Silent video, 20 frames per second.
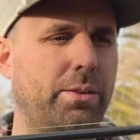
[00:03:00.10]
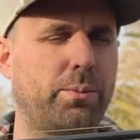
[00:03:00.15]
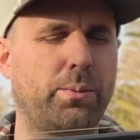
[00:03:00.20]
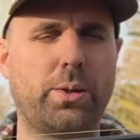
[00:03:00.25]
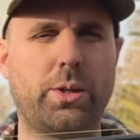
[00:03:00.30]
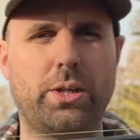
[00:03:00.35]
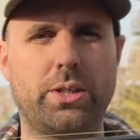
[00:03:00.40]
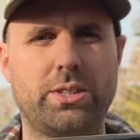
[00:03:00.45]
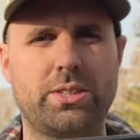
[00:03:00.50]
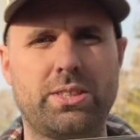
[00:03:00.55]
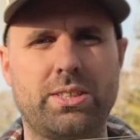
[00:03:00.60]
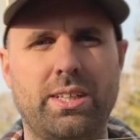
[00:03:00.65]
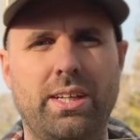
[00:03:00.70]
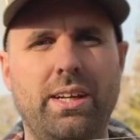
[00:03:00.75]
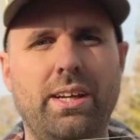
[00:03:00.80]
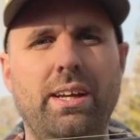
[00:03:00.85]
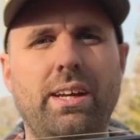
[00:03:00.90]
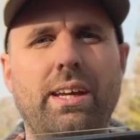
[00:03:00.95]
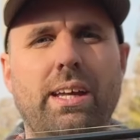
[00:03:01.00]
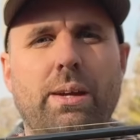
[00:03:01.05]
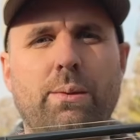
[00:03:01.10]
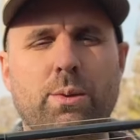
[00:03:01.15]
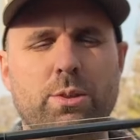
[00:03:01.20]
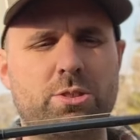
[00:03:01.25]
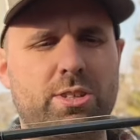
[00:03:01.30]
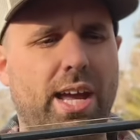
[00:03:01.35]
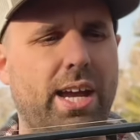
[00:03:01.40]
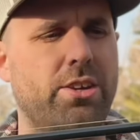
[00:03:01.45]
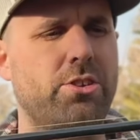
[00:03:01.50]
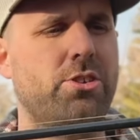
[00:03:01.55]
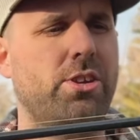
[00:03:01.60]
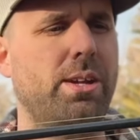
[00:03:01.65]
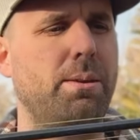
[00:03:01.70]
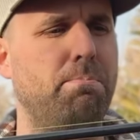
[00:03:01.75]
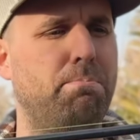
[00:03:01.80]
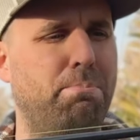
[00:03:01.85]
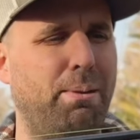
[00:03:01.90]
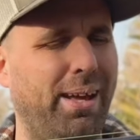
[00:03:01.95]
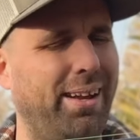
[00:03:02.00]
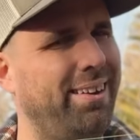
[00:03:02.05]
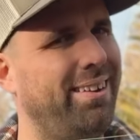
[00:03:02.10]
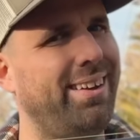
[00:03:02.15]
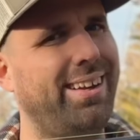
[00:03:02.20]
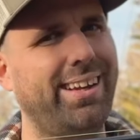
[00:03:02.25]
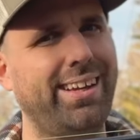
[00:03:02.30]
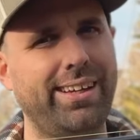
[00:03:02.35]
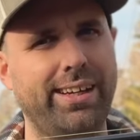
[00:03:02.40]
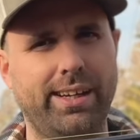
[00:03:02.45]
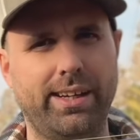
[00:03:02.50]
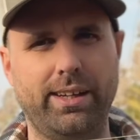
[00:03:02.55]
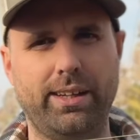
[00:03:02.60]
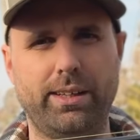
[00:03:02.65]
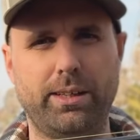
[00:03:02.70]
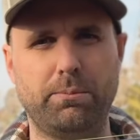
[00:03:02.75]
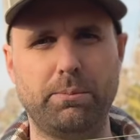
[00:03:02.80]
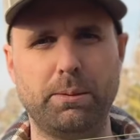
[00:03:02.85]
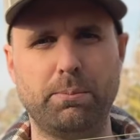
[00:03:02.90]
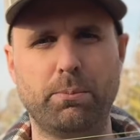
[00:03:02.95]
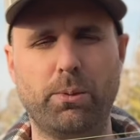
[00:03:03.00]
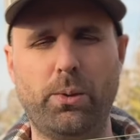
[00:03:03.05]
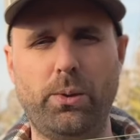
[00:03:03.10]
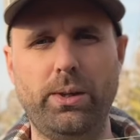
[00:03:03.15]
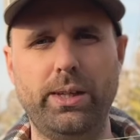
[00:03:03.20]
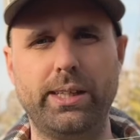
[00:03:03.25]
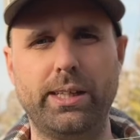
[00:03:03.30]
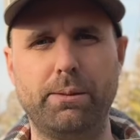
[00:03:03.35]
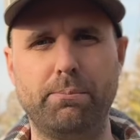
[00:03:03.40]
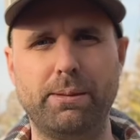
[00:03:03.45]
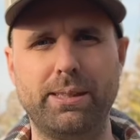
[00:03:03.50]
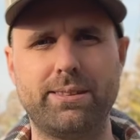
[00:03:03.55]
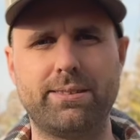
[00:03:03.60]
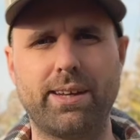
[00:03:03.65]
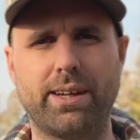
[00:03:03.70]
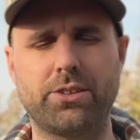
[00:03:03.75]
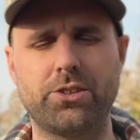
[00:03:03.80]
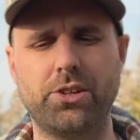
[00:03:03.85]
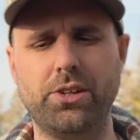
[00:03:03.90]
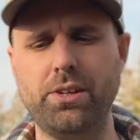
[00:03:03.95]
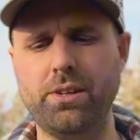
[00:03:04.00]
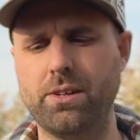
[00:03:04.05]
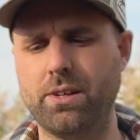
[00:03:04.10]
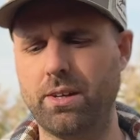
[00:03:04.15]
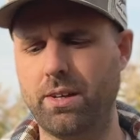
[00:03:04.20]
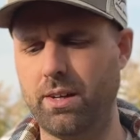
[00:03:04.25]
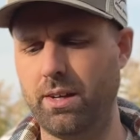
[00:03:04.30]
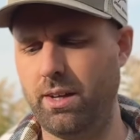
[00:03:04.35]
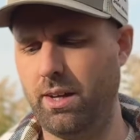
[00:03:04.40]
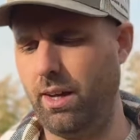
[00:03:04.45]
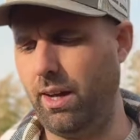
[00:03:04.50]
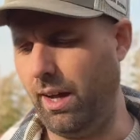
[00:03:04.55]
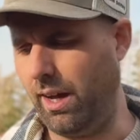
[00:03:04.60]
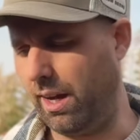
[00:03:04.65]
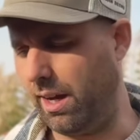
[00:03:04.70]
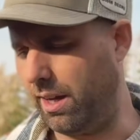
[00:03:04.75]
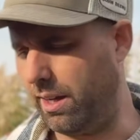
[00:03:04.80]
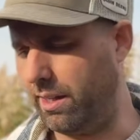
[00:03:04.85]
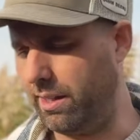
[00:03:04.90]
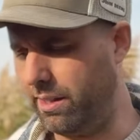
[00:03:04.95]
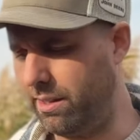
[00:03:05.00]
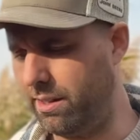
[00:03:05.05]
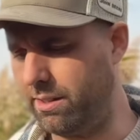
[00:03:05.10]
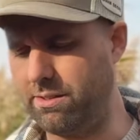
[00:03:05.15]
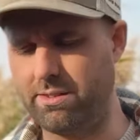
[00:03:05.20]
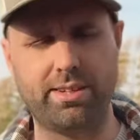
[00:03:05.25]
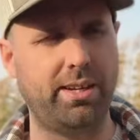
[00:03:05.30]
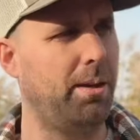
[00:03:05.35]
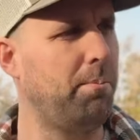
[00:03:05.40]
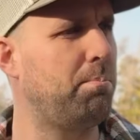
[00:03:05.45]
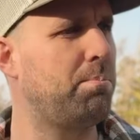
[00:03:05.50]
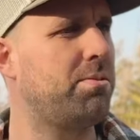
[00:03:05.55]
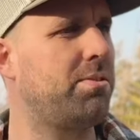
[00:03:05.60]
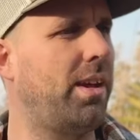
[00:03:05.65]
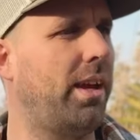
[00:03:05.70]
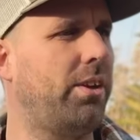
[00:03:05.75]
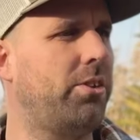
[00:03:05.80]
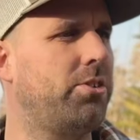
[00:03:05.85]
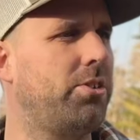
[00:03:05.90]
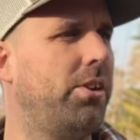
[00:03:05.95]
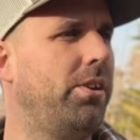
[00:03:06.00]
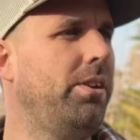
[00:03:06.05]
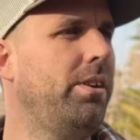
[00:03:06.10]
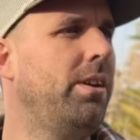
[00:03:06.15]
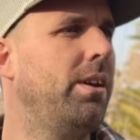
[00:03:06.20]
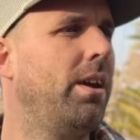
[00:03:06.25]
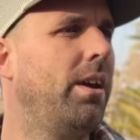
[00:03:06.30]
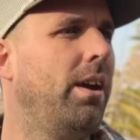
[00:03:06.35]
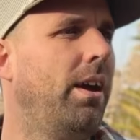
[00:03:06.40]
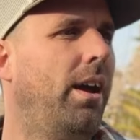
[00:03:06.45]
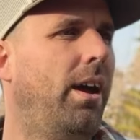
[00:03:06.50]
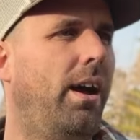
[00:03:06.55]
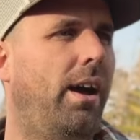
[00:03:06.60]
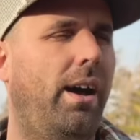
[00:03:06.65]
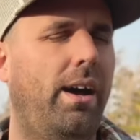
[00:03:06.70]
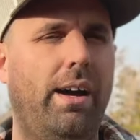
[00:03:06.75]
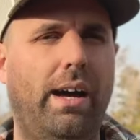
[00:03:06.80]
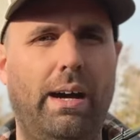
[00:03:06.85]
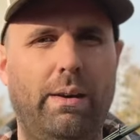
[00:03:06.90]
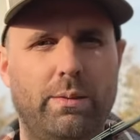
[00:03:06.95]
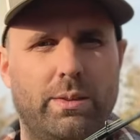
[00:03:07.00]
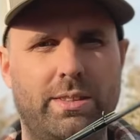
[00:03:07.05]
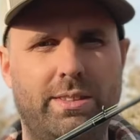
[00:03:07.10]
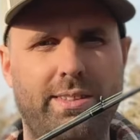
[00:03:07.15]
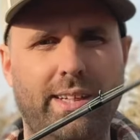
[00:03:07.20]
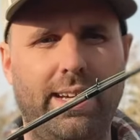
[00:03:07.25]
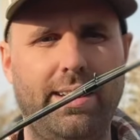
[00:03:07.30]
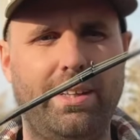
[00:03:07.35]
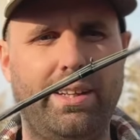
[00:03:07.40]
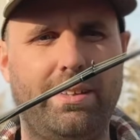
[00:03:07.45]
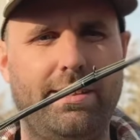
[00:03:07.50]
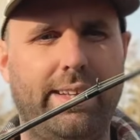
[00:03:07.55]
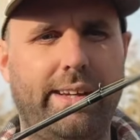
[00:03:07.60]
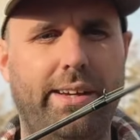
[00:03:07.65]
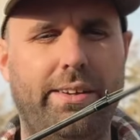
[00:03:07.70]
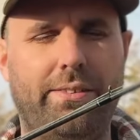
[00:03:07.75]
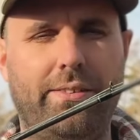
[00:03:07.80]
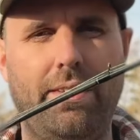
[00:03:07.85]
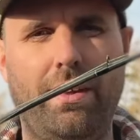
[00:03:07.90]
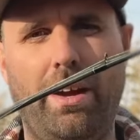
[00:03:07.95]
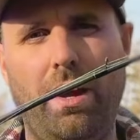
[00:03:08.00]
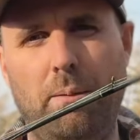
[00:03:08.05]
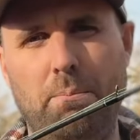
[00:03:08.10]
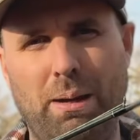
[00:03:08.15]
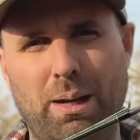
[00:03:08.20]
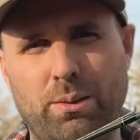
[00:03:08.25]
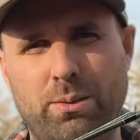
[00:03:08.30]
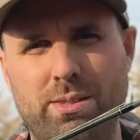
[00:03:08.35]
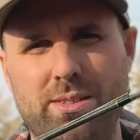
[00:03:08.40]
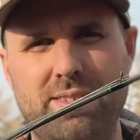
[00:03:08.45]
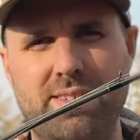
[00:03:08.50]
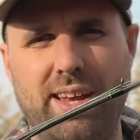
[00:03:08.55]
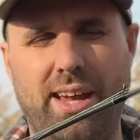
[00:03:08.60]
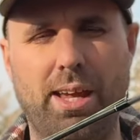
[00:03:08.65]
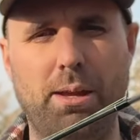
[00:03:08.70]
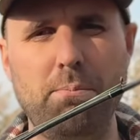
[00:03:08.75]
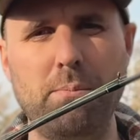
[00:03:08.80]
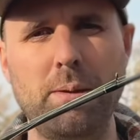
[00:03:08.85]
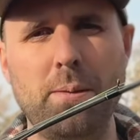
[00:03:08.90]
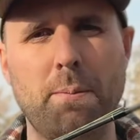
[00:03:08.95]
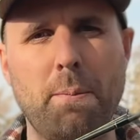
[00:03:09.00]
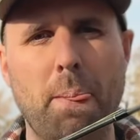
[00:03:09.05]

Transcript: words, it was actually bending a little bit more in the midsection. In the tip section, I would say that they're about the same.